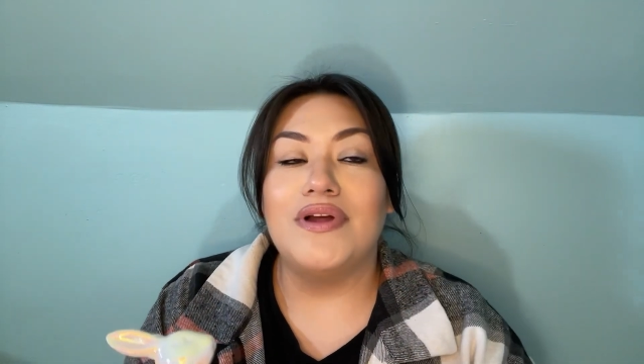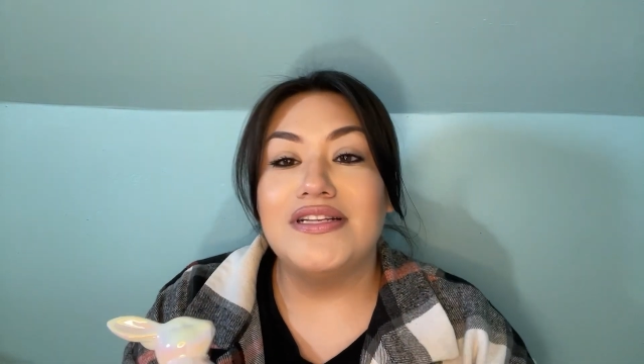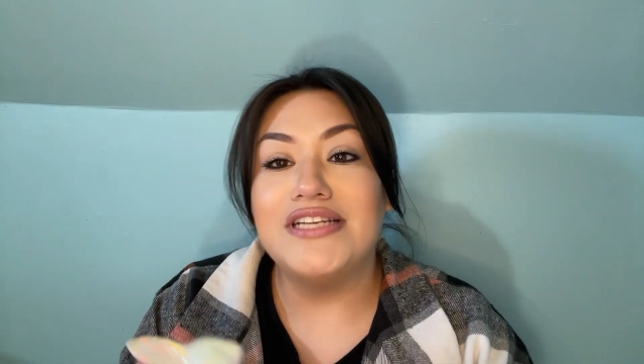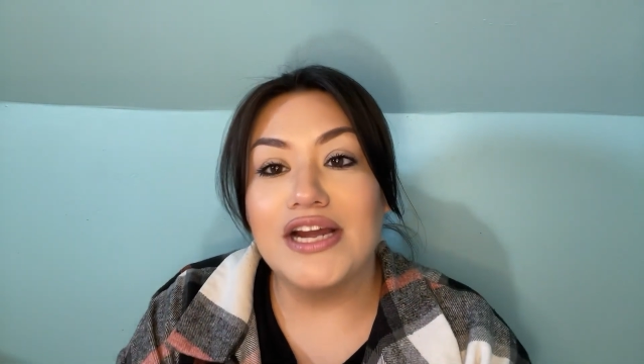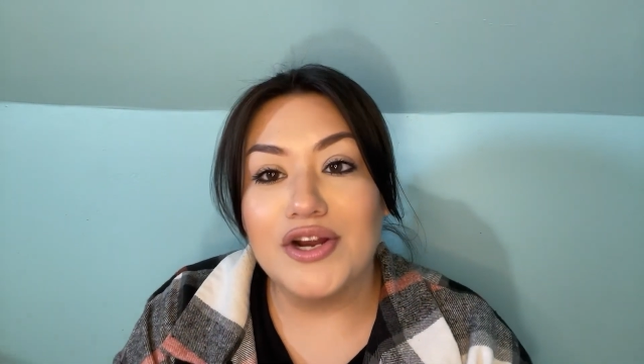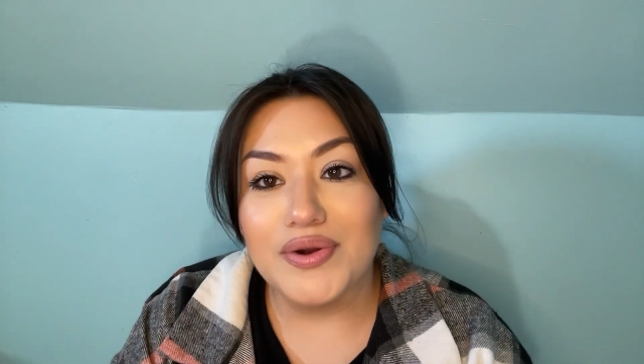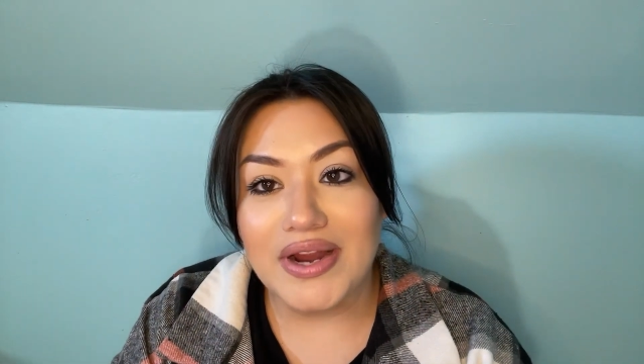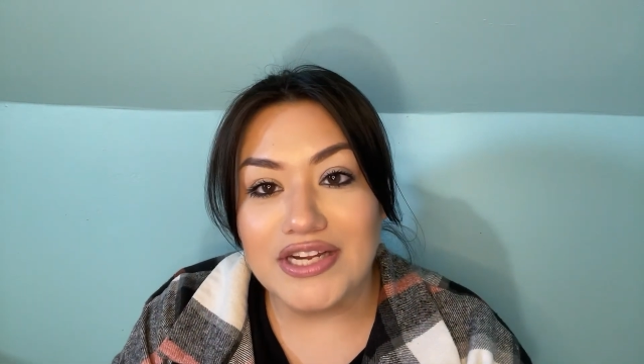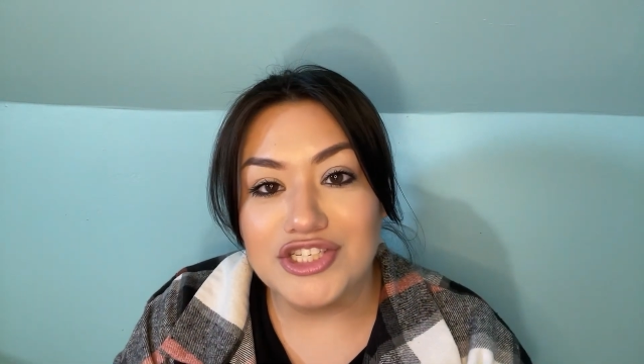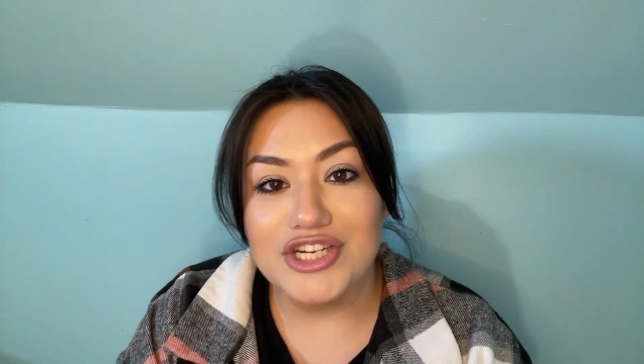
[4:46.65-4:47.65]

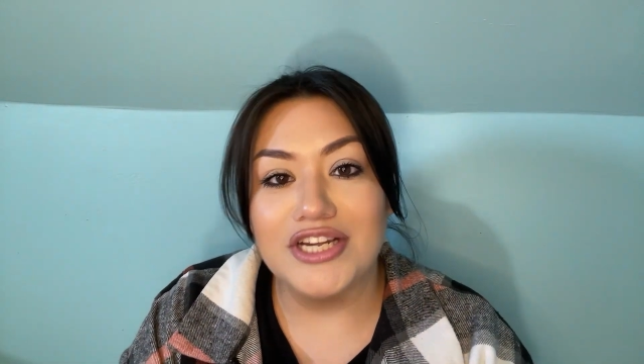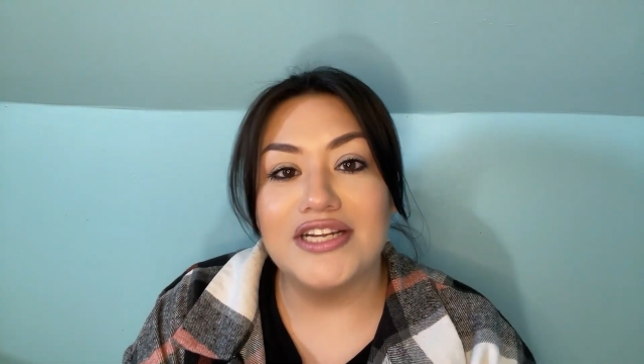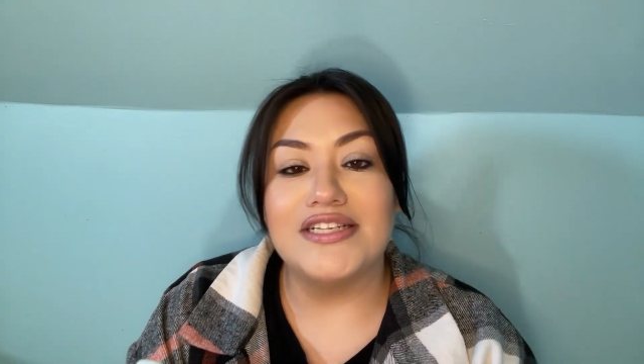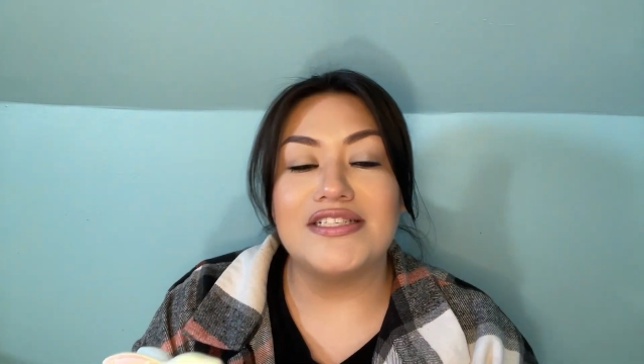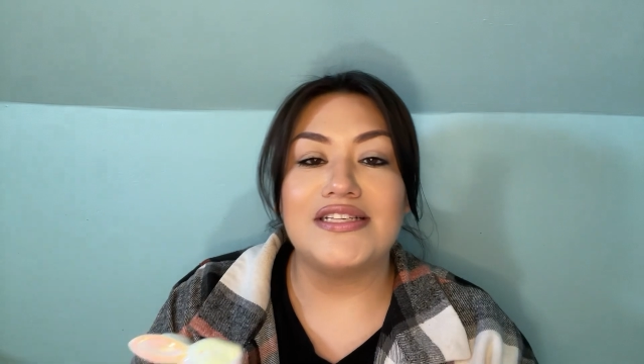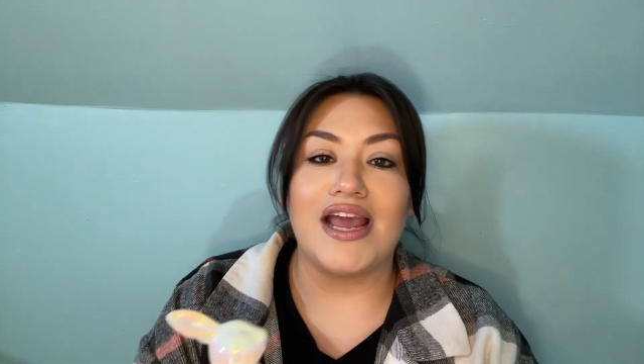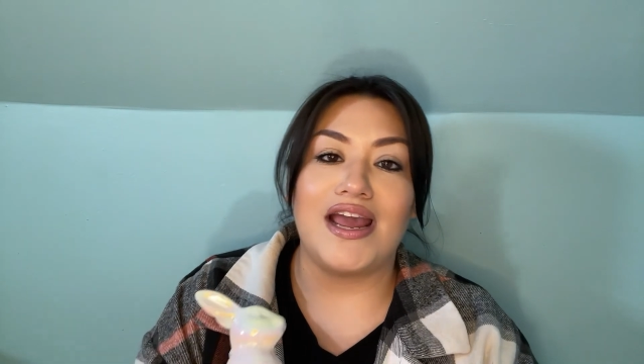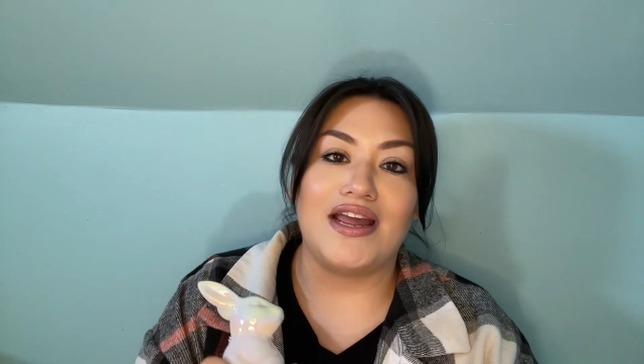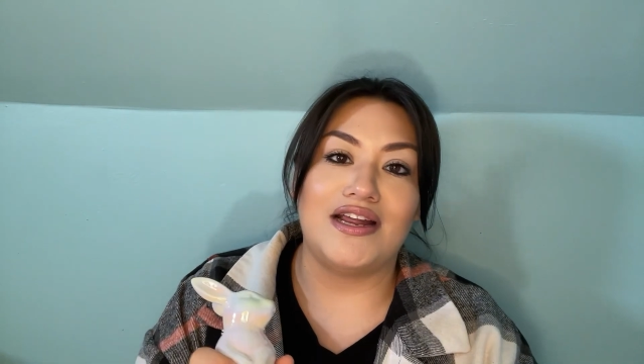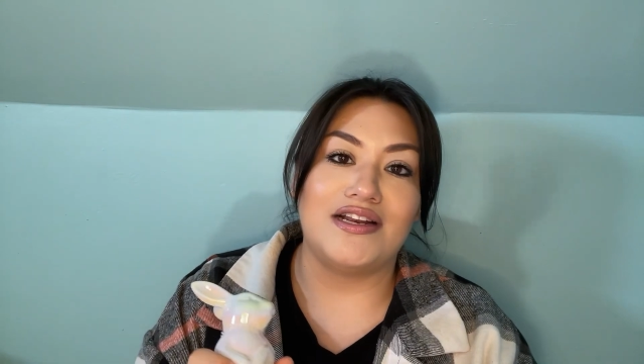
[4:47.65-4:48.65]
decorations
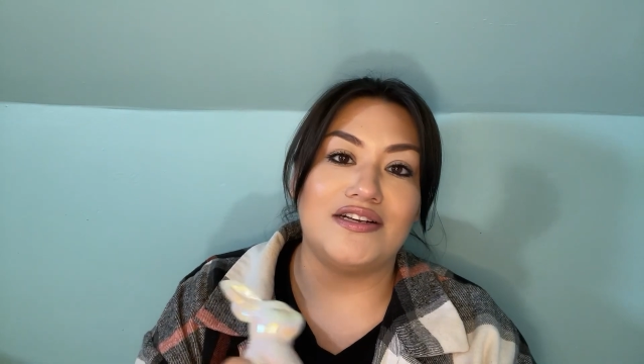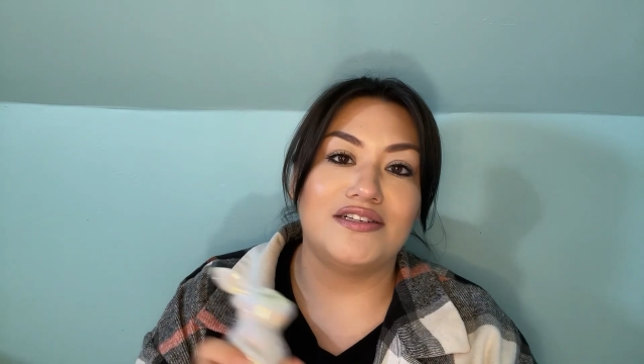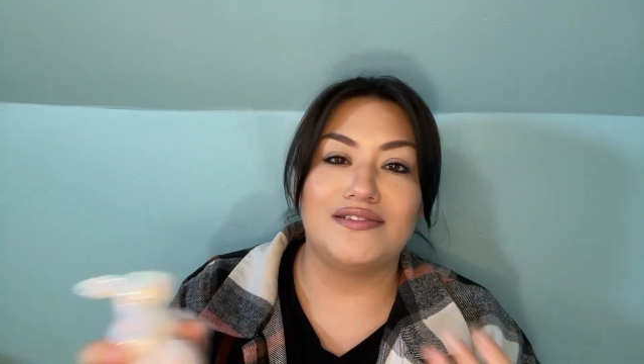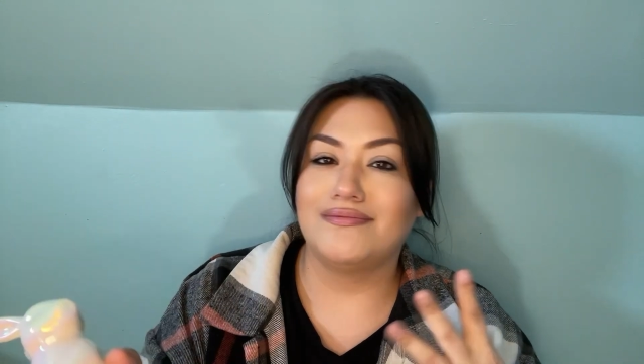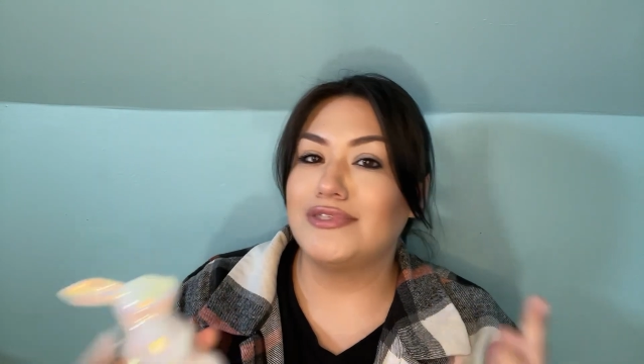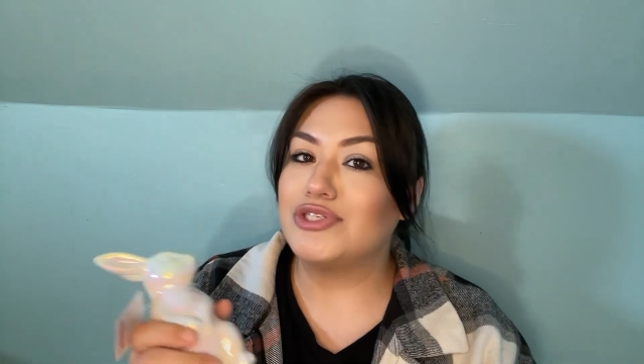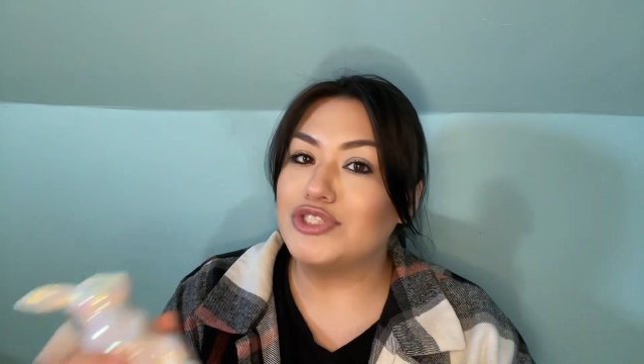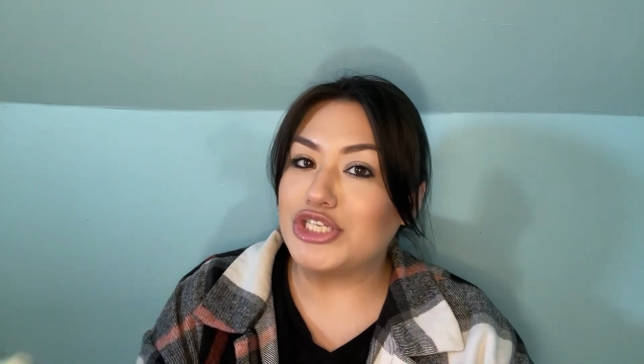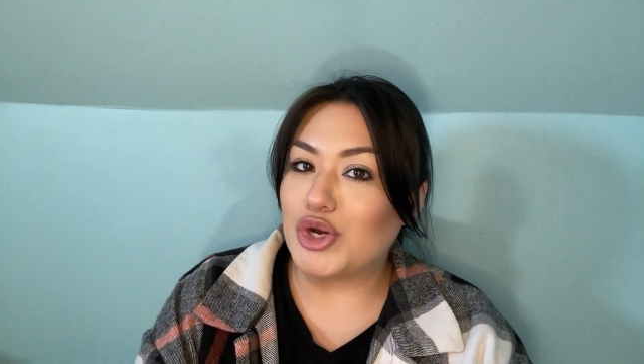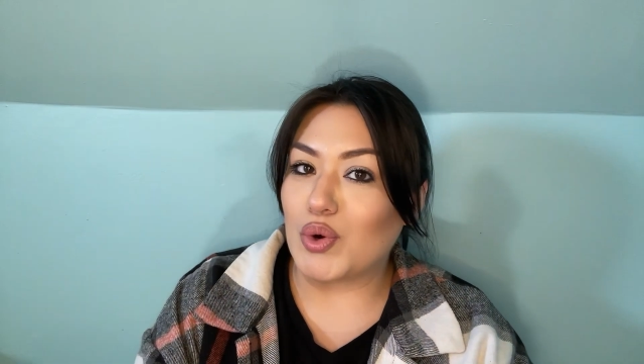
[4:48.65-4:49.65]
and little
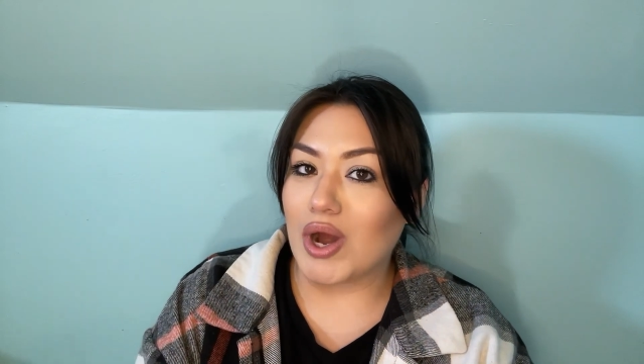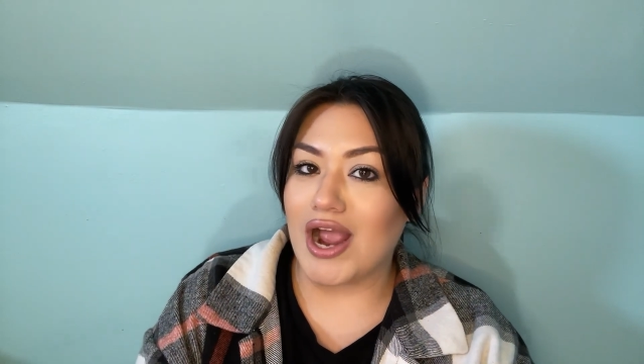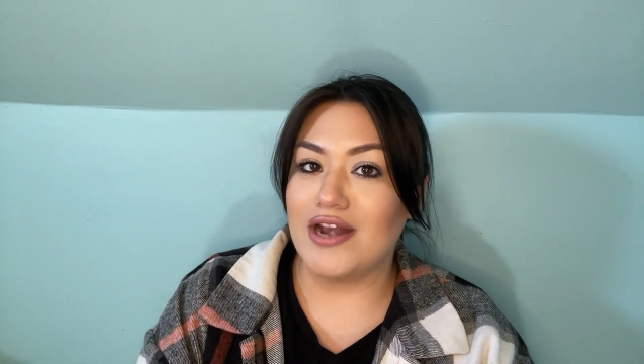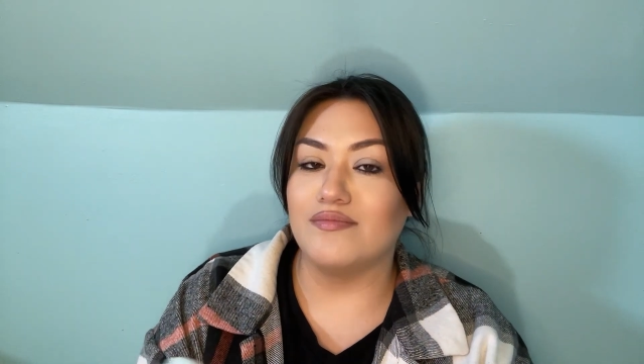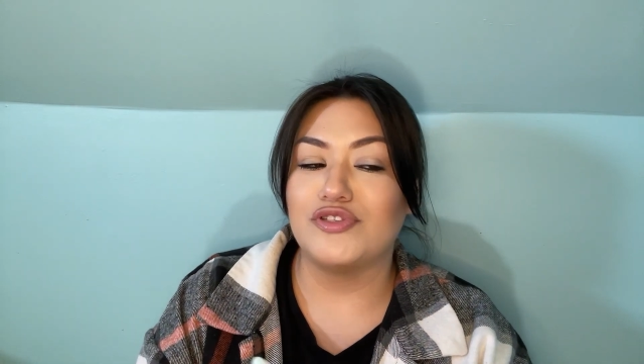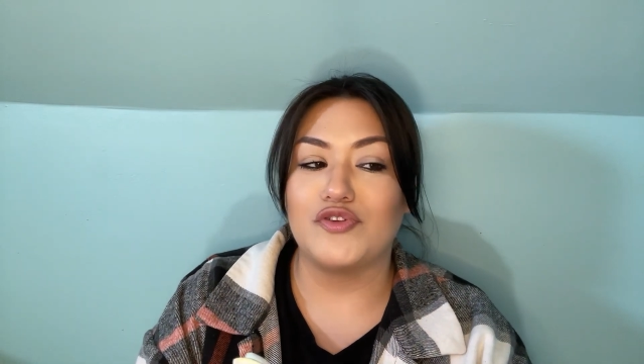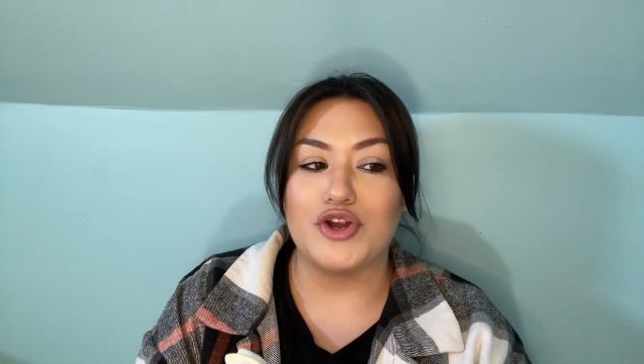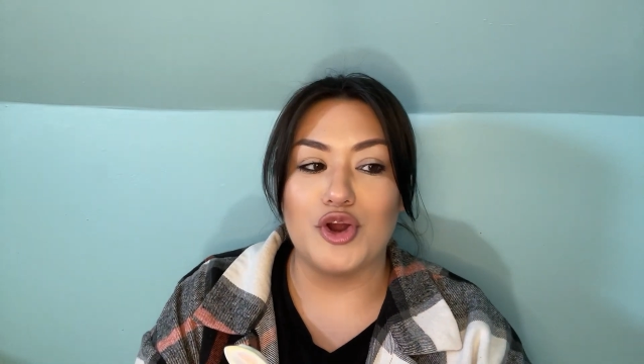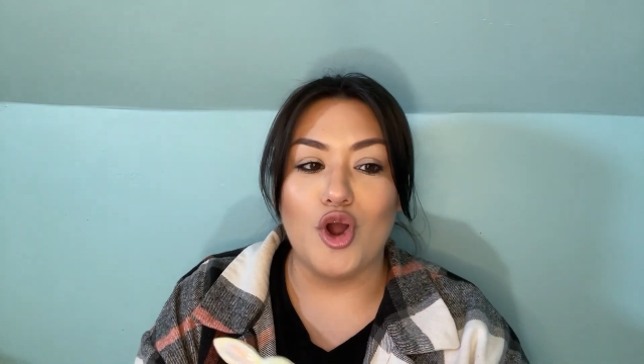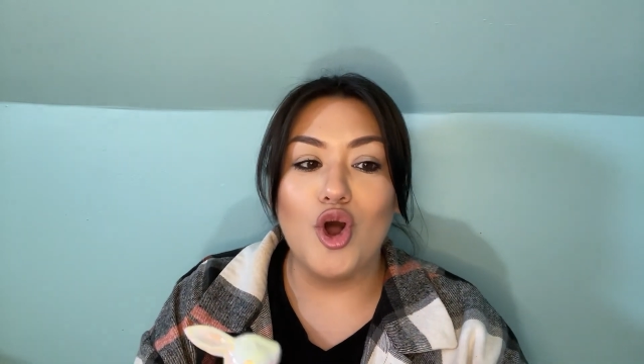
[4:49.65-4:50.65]
decor items for
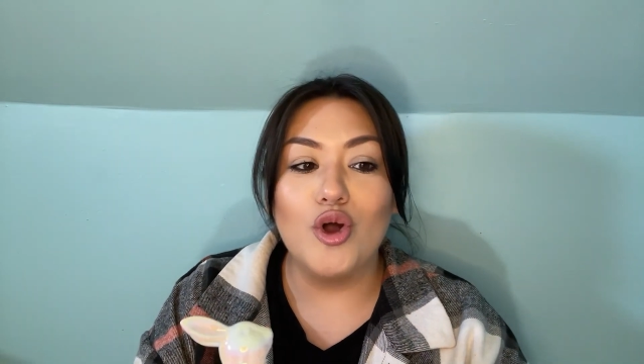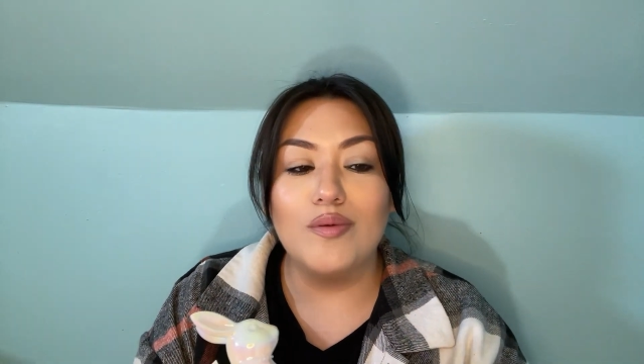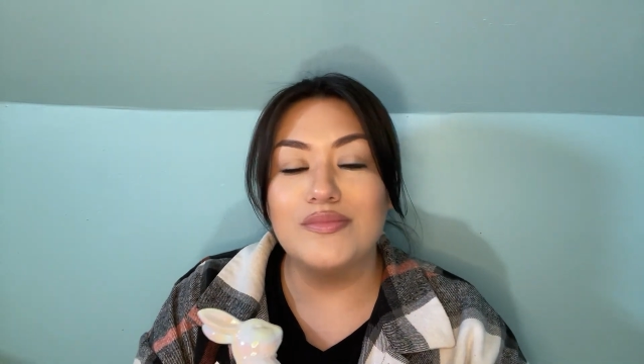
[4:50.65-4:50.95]
your home.